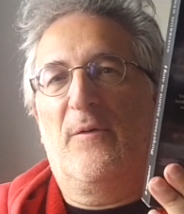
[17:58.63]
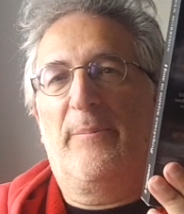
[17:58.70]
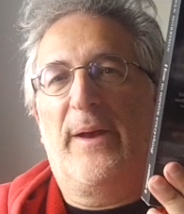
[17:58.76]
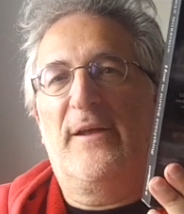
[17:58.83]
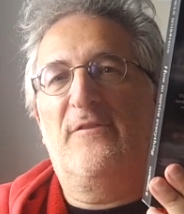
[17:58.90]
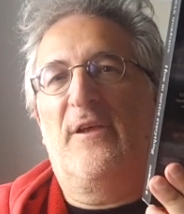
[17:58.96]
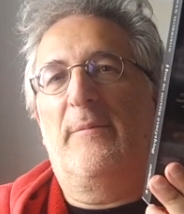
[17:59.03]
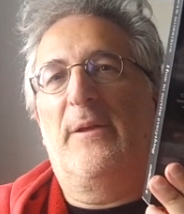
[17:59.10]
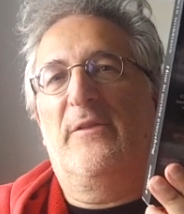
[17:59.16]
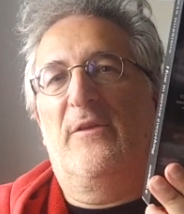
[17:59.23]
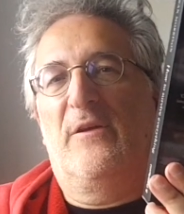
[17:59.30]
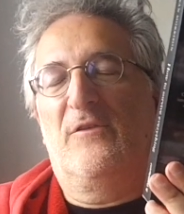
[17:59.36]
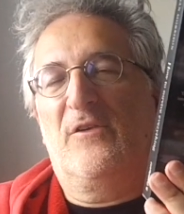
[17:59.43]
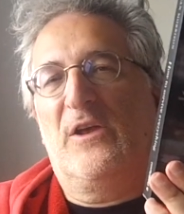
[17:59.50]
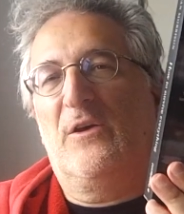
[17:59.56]
a pandemic
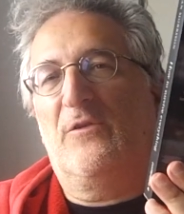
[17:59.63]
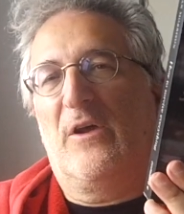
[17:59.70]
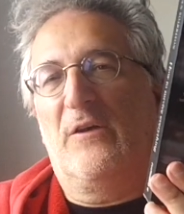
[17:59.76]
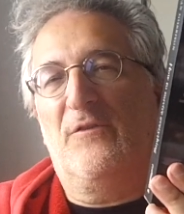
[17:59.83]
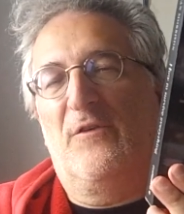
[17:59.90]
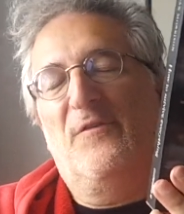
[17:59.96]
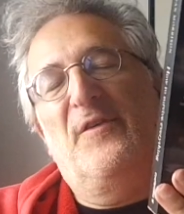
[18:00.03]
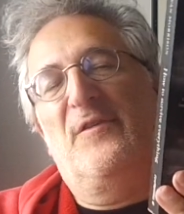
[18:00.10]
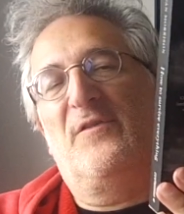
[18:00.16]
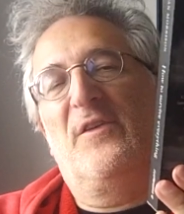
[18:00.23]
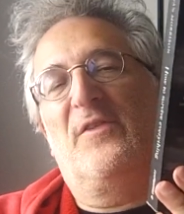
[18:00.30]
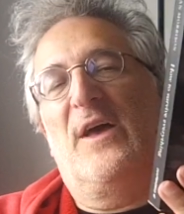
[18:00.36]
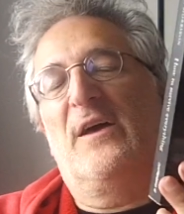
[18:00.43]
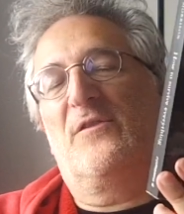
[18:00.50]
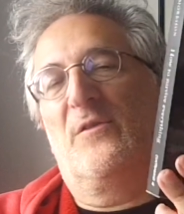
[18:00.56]
that has killed
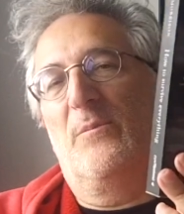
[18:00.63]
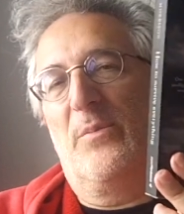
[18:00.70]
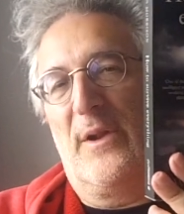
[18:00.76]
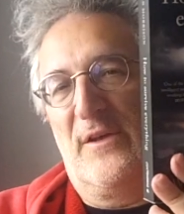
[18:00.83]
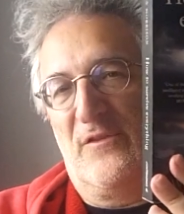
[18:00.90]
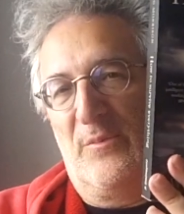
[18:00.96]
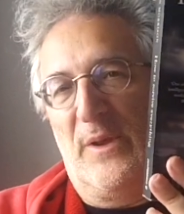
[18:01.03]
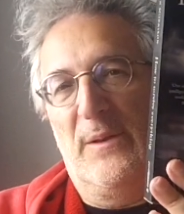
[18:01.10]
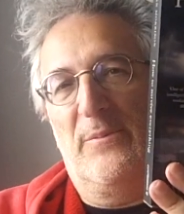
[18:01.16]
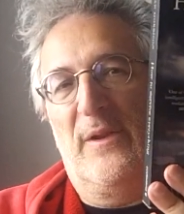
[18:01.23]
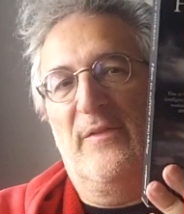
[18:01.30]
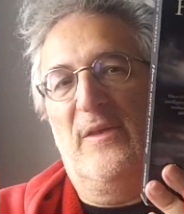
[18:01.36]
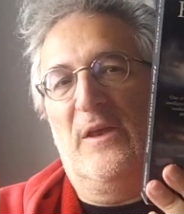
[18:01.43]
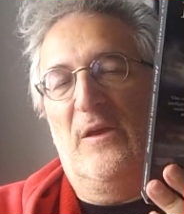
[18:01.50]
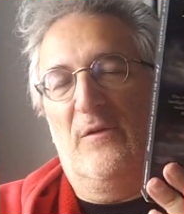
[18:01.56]
150,000 plus
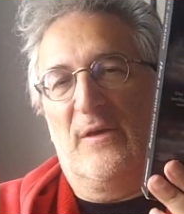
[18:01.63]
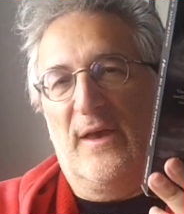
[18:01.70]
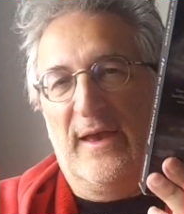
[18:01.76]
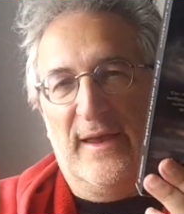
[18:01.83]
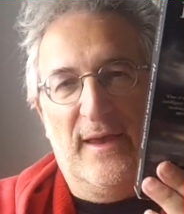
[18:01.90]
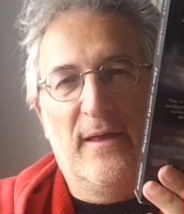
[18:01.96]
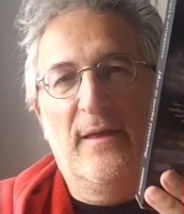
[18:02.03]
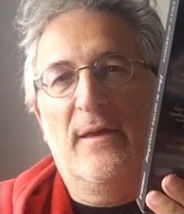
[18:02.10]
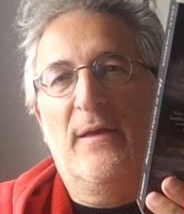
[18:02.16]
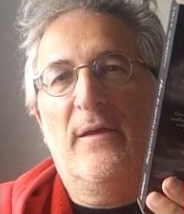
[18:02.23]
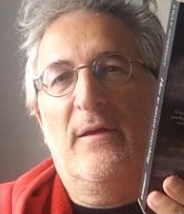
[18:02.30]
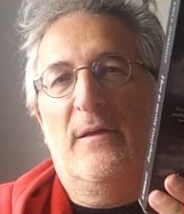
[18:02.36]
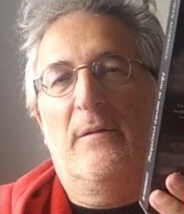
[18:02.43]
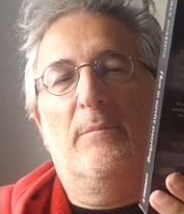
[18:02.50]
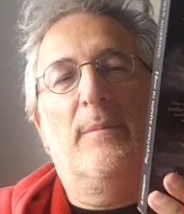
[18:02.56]
people in the UK
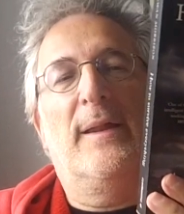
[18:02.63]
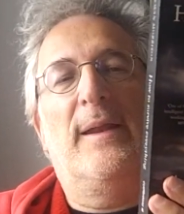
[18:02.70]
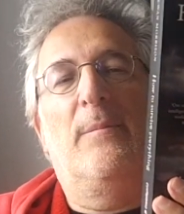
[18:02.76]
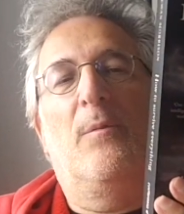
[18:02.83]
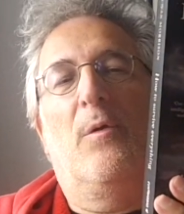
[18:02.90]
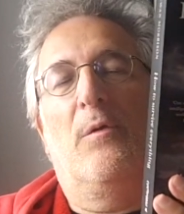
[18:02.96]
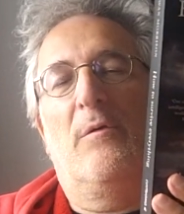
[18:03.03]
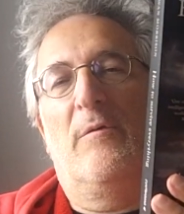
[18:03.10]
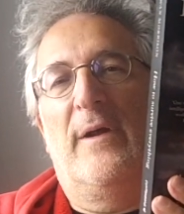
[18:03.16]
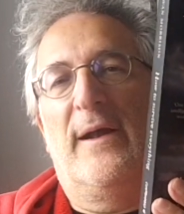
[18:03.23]
and many more